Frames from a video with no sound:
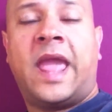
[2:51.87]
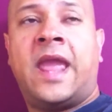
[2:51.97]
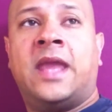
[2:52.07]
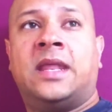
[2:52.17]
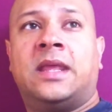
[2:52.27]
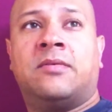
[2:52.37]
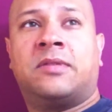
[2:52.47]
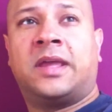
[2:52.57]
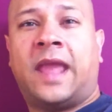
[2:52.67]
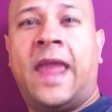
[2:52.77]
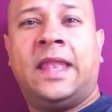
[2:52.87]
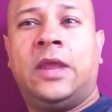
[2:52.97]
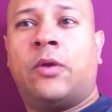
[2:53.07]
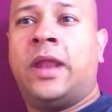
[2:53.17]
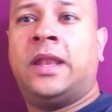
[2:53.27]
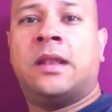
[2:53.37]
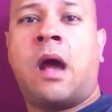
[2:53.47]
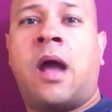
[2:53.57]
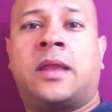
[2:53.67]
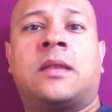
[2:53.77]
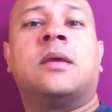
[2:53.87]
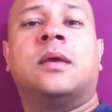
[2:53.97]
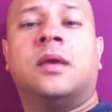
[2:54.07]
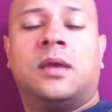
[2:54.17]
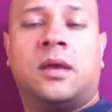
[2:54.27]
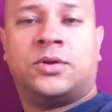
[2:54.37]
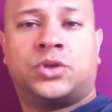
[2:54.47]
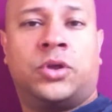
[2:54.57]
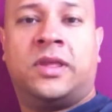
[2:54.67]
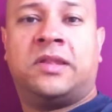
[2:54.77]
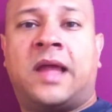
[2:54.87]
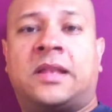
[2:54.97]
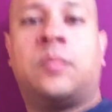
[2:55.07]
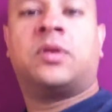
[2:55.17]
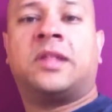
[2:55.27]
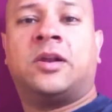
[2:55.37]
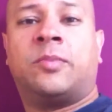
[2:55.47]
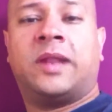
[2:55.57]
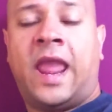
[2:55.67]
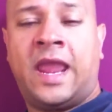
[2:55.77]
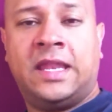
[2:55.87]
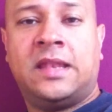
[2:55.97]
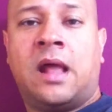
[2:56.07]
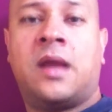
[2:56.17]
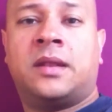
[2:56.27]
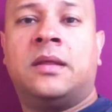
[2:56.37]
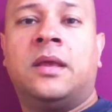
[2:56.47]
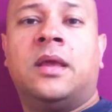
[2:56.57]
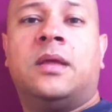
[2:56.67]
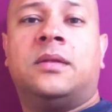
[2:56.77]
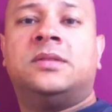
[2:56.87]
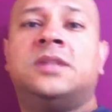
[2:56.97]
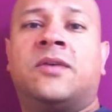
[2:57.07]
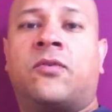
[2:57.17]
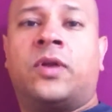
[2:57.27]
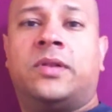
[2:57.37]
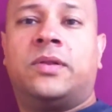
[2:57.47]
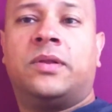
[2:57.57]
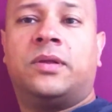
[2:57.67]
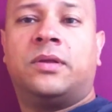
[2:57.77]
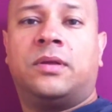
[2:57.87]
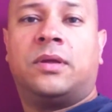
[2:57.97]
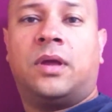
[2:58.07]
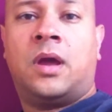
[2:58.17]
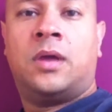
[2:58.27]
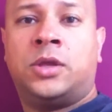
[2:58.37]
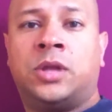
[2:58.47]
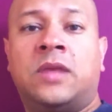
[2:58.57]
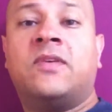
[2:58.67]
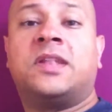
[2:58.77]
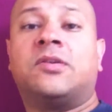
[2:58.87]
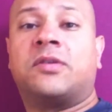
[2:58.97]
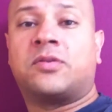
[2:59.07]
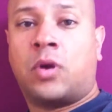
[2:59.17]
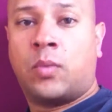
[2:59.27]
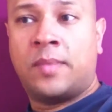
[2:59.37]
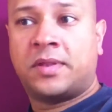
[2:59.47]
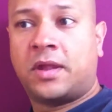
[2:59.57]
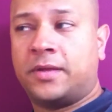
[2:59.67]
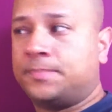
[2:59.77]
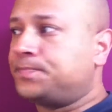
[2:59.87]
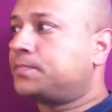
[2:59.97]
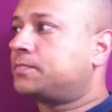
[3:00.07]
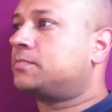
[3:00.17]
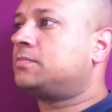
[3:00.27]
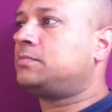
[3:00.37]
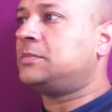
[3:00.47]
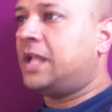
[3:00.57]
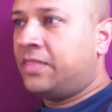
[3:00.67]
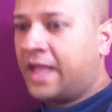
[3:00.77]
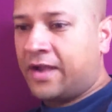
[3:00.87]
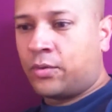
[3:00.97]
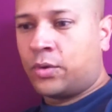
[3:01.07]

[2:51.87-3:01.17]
80. It was like 80 or 89. I'll show you the exact numbers later, but 89 different unique visitors to our website. That